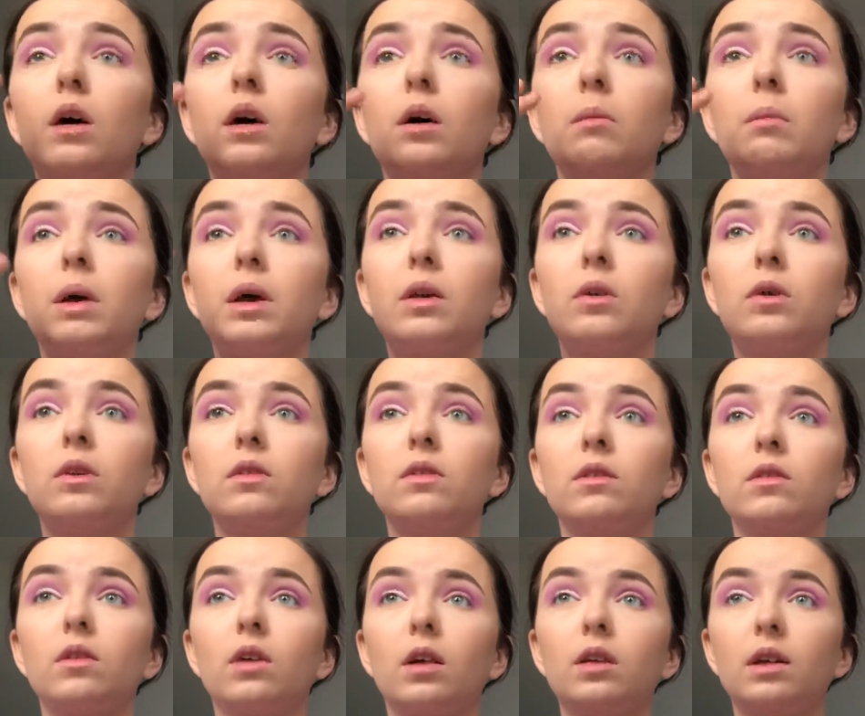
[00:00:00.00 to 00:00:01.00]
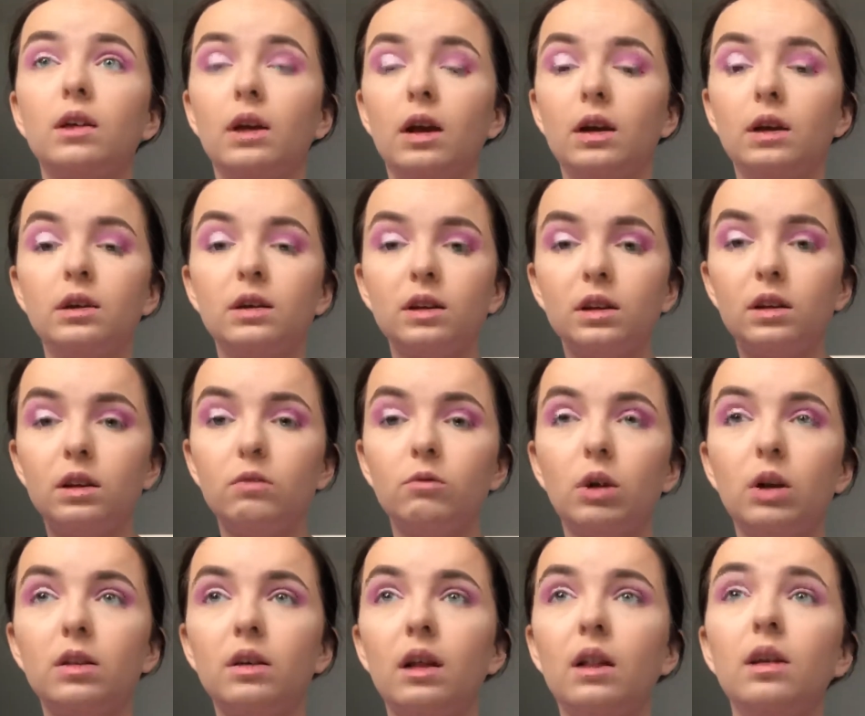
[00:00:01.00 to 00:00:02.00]
My crease is cut, and I
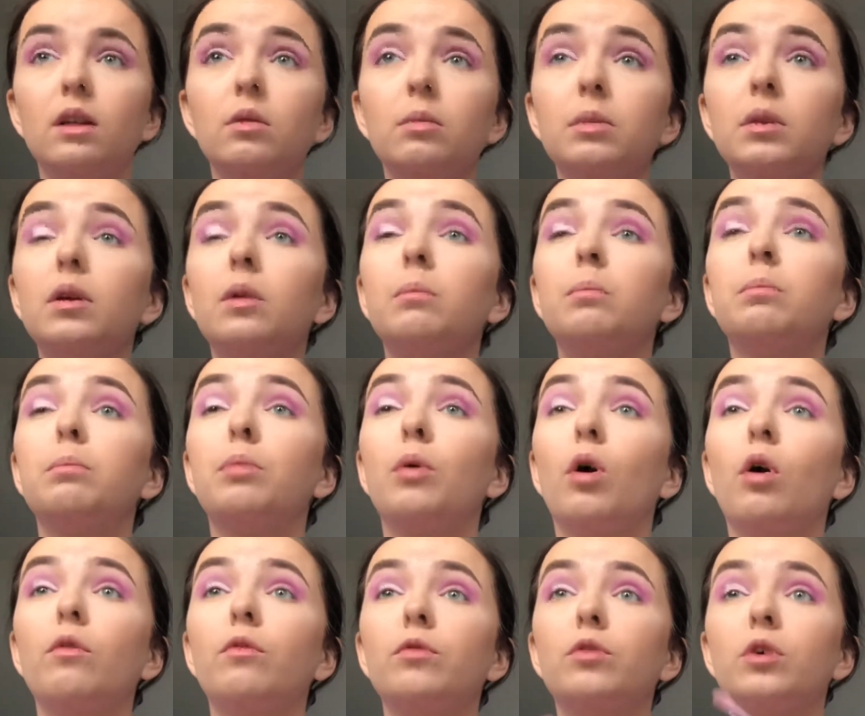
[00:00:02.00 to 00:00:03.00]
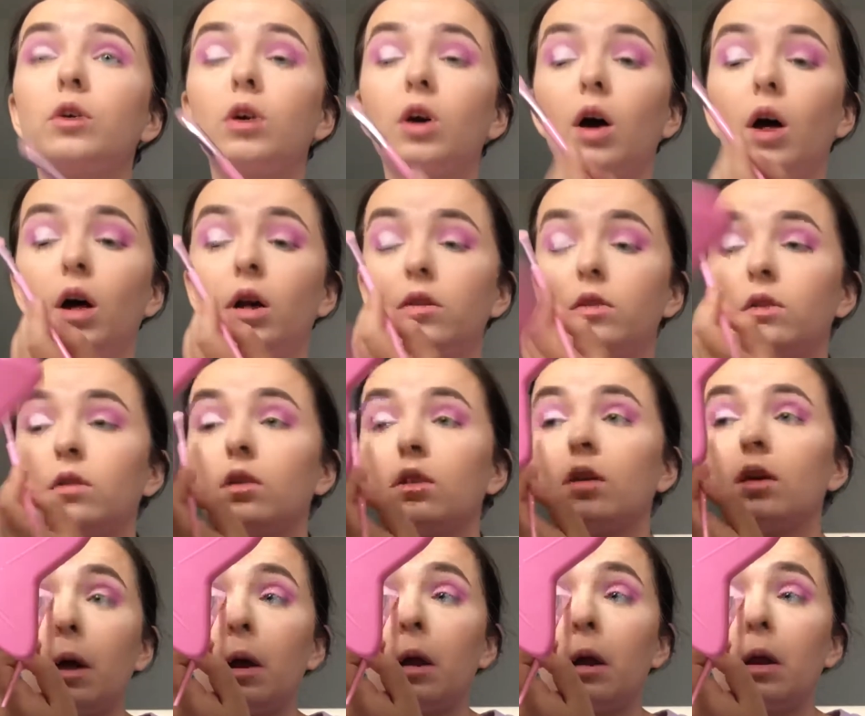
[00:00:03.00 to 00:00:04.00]
went a little bit above the cut
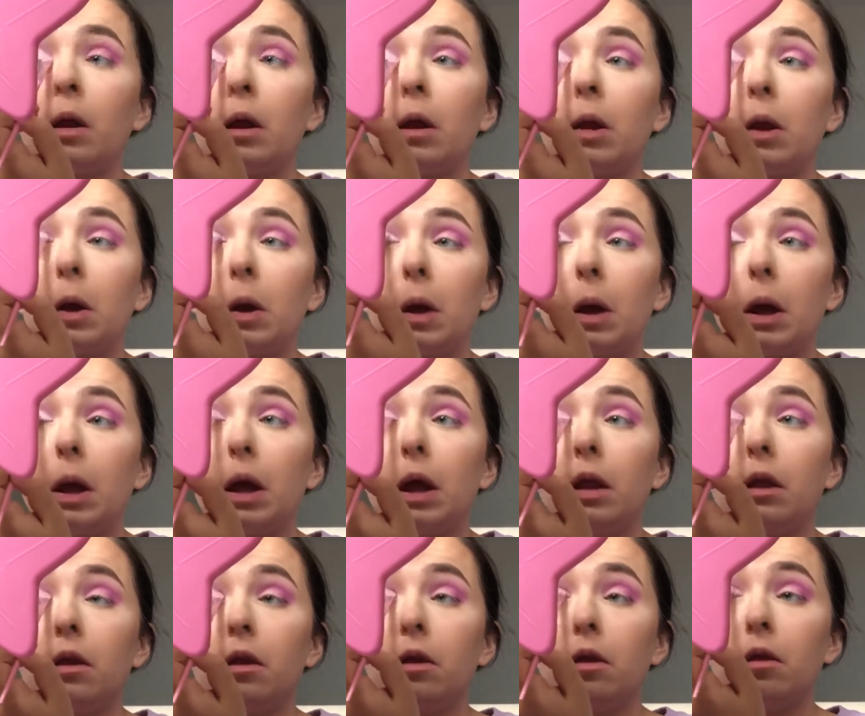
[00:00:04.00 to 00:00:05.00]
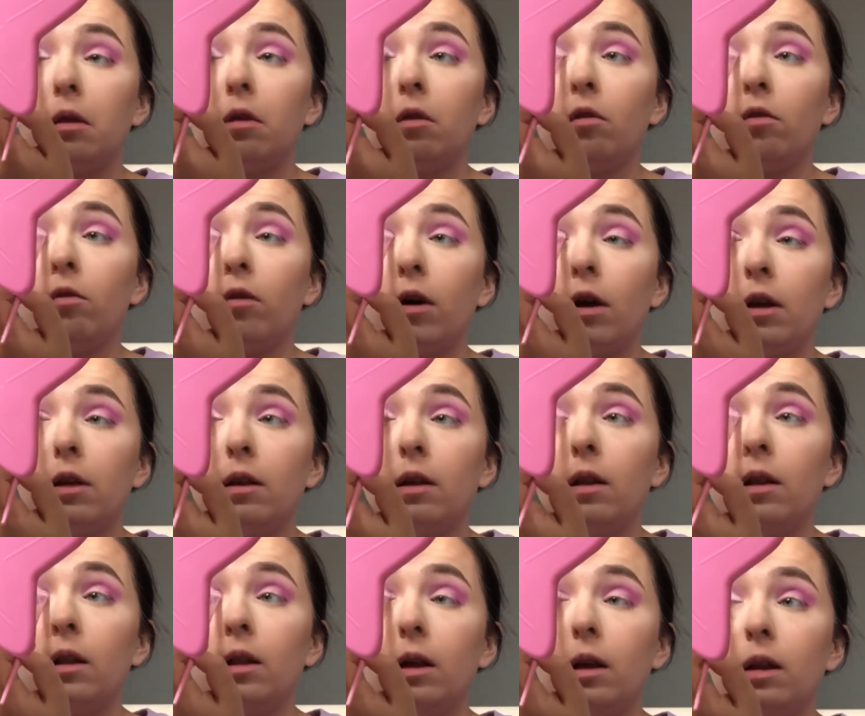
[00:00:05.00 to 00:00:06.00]
to intensify the
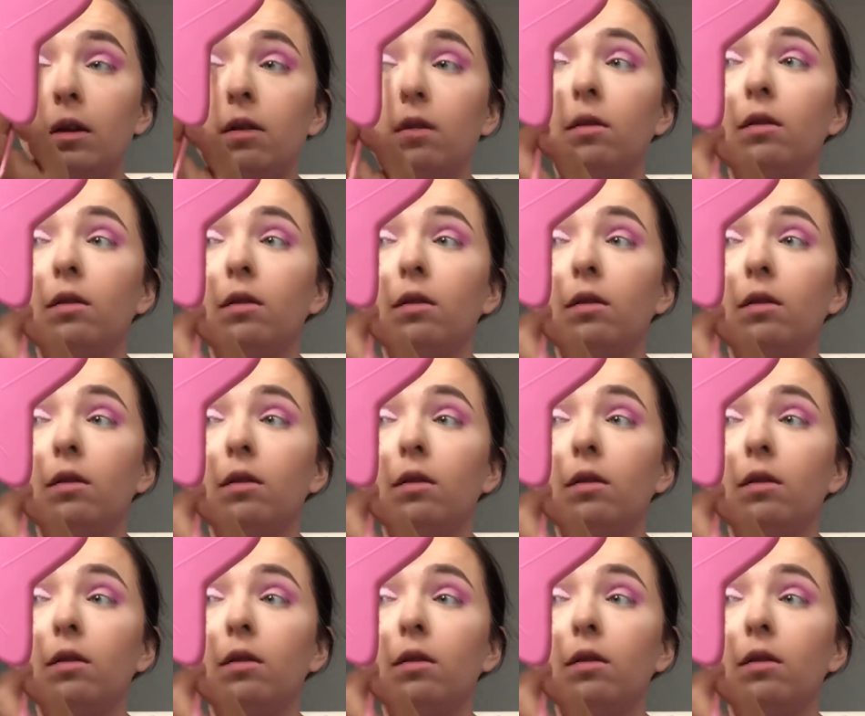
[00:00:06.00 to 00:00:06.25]
lid.